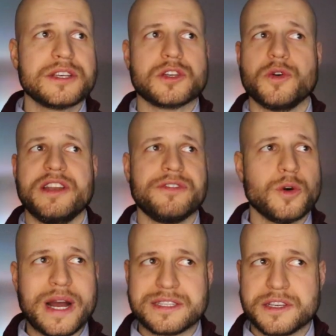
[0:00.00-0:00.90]
So,
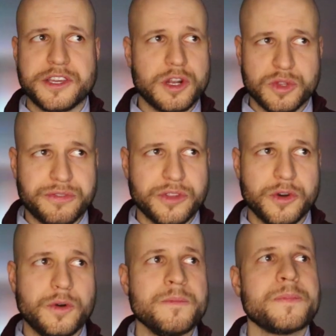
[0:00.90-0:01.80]
influenza, you know, the
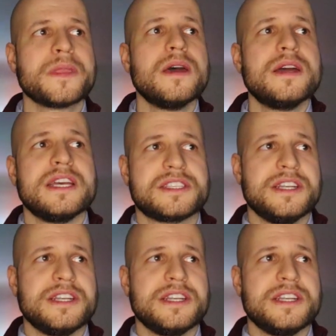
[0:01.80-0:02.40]
flu, is